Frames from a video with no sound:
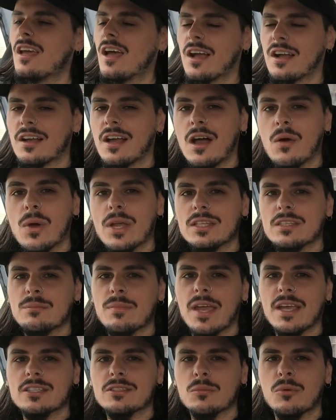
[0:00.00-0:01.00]
I can't wait to
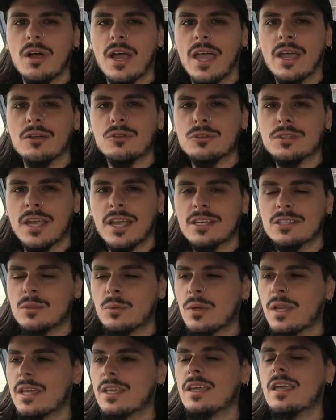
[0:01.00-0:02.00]
make some more angle next
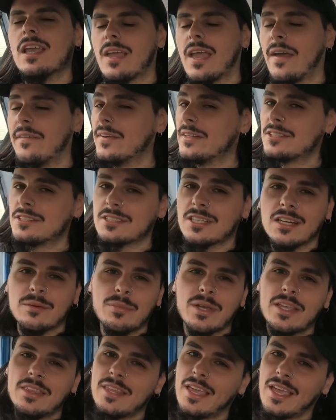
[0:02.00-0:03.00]
week. And this is going to
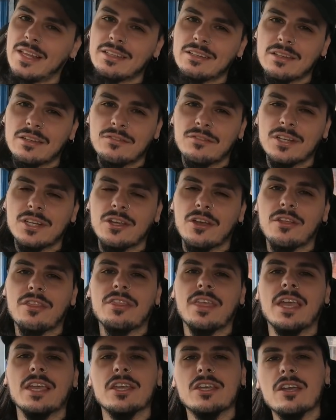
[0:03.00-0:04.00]
be the end of the video.
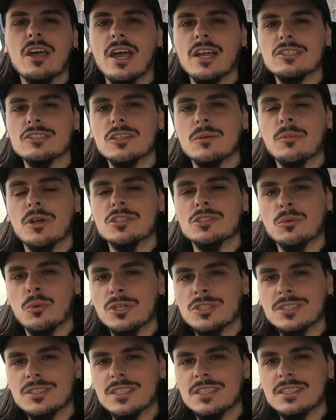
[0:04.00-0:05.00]
Thank you guys so much for
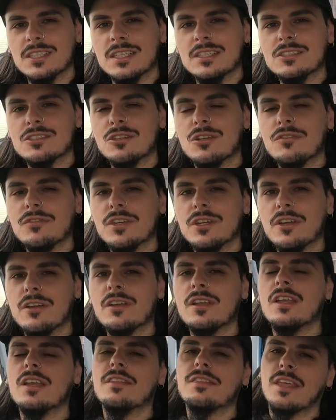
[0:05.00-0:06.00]
watching this install video.